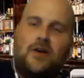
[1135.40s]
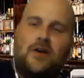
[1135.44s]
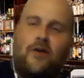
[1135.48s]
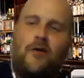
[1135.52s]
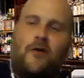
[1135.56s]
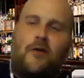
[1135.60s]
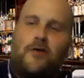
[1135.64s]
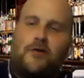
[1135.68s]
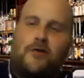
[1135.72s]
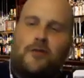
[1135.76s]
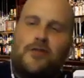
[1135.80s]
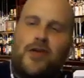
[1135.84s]

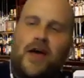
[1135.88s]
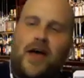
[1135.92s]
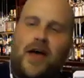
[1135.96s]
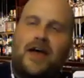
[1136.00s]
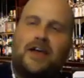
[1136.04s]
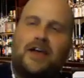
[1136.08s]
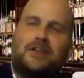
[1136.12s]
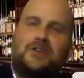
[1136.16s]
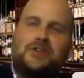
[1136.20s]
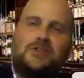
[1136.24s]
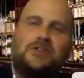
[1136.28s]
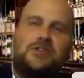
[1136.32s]
all
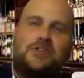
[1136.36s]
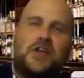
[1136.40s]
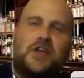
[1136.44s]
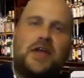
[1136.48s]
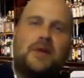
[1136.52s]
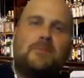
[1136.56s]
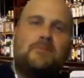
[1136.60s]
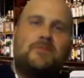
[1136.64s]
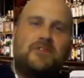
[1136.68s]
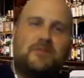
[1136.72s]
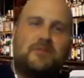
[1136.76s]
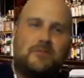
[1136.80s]
that
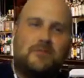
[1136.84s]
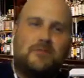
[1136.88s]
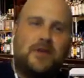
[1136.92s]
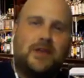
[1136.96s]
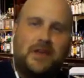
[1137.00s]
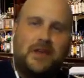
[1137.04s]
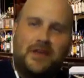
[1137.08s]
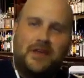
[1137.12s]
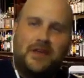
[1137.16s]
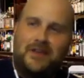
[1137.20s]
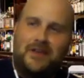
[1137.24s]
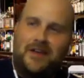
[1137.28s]
shaped
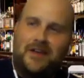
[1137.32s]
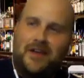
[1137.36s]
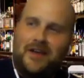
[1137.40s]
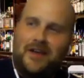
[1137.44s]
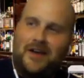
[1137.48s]
me.